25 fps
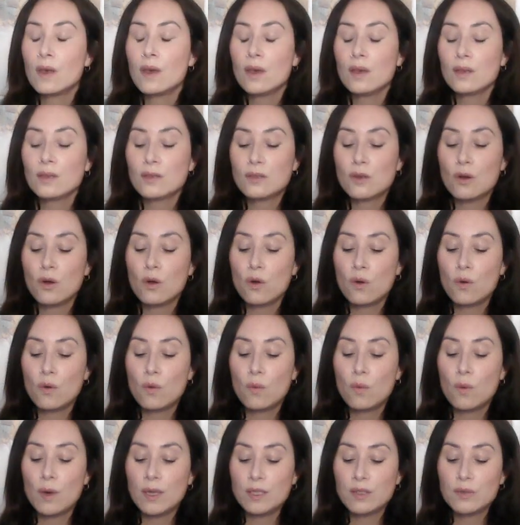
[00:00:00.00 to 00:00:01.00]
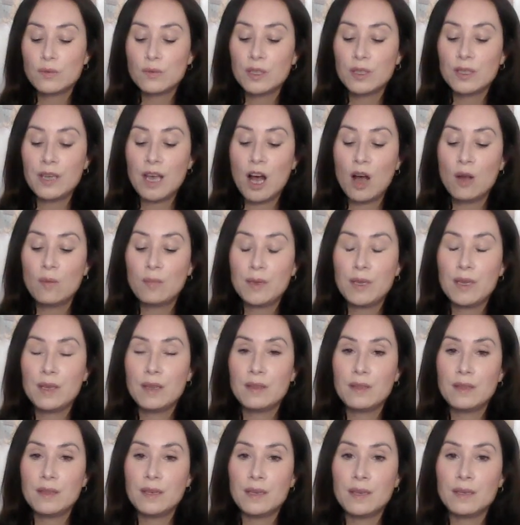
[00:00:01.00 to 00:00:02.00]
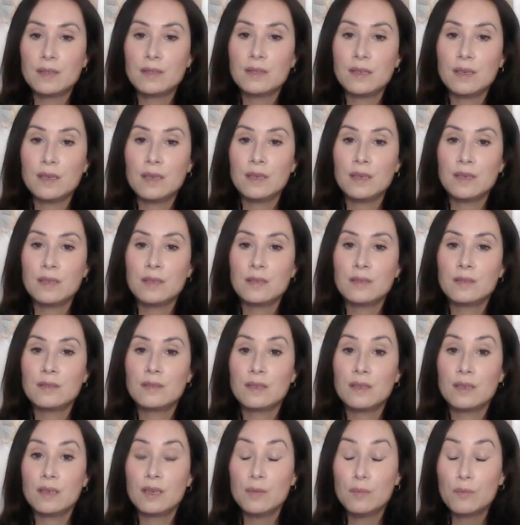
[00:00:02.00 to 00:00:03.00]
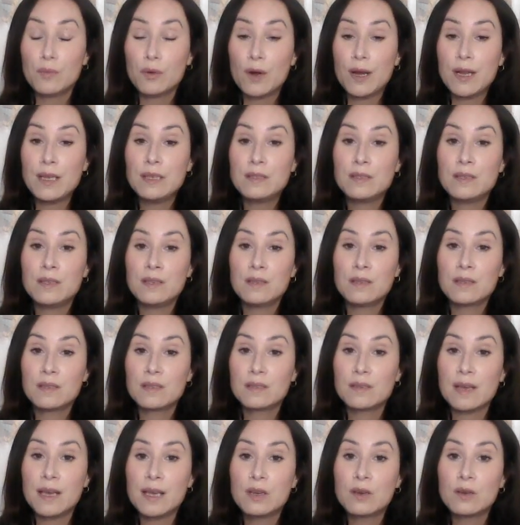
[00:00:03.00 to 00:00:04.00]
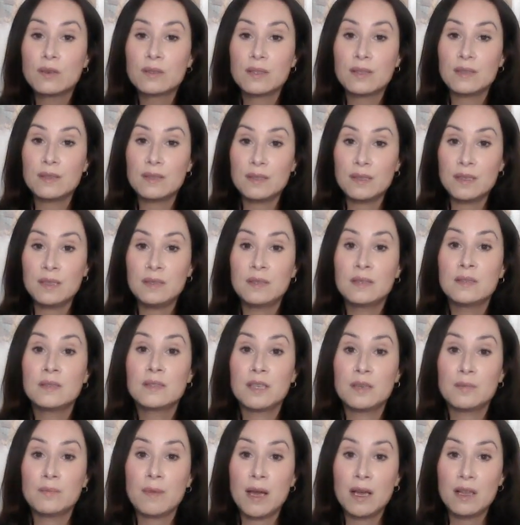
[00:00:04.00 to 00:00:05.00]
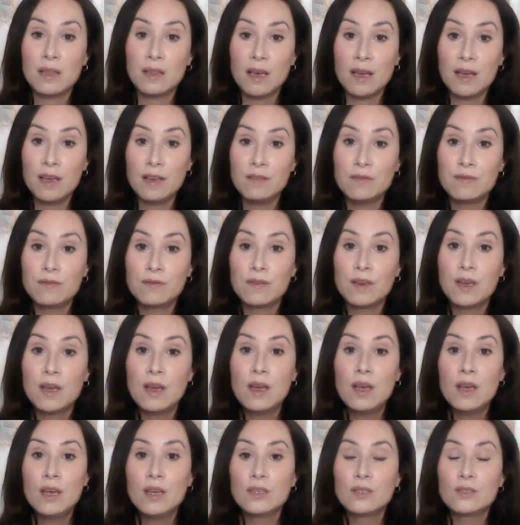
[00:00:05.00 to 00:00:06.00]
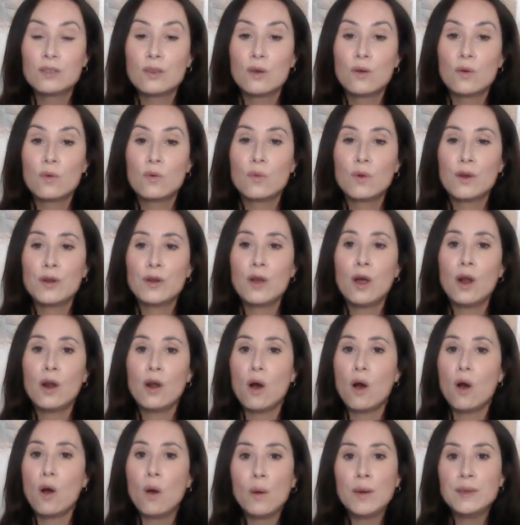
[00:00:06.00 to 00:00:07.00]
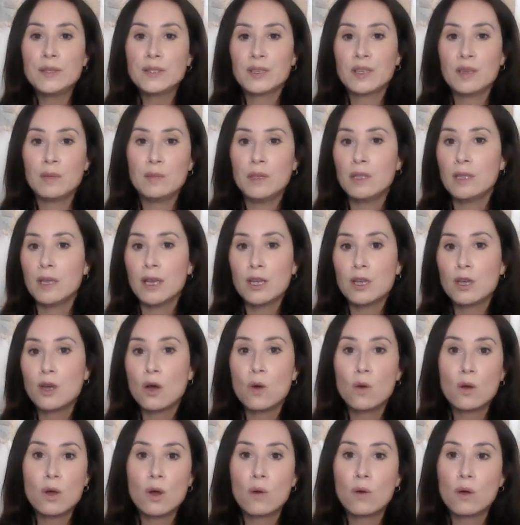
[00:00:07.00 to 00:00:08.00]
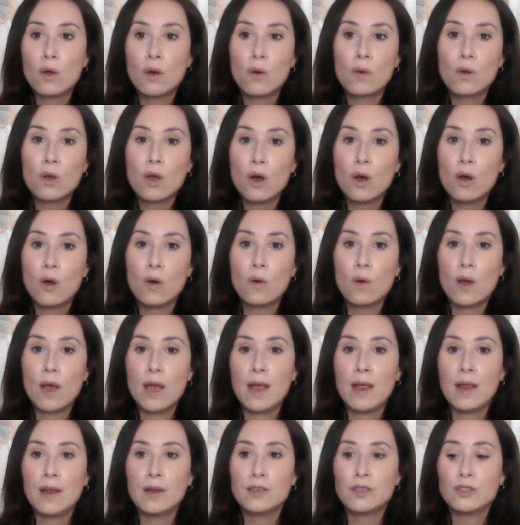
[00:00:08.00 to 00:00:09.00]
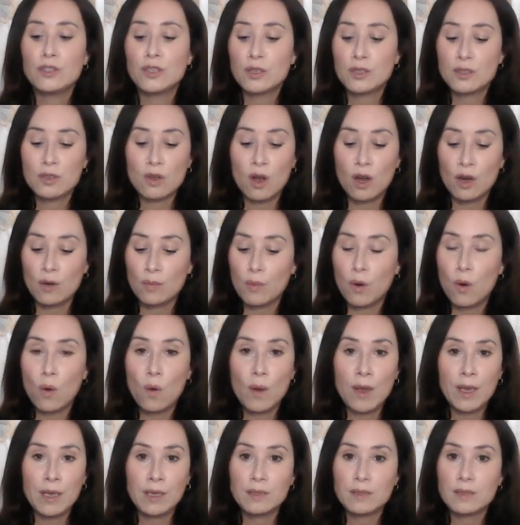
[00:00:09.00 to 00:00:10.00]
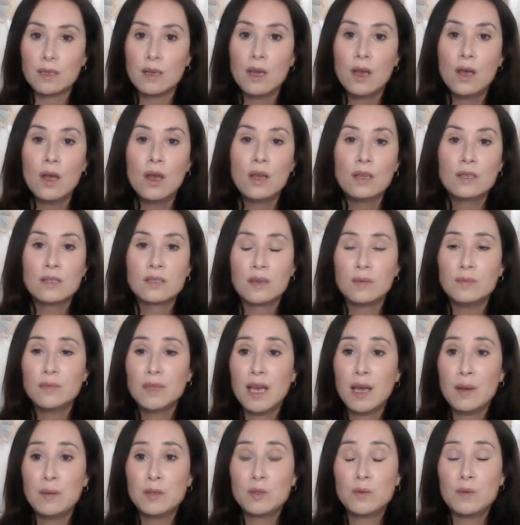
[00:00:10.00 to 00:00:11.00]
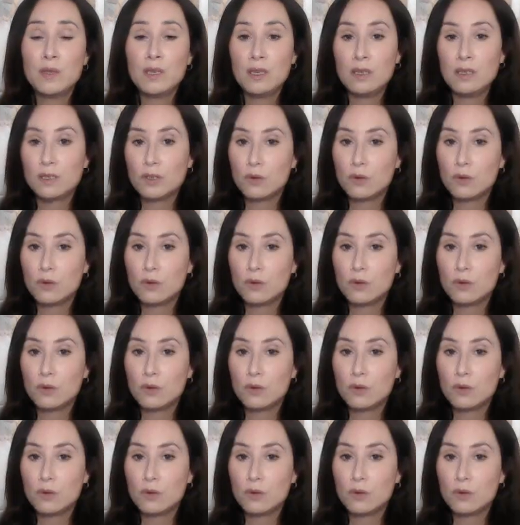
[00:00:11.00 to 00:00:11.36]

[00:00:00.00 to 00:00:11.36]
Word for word: So what's really helped me in this is embracing the cycles and seasons in my life. So we're not always going to be like, go, go, go, go, and just on point. Sometimes we need to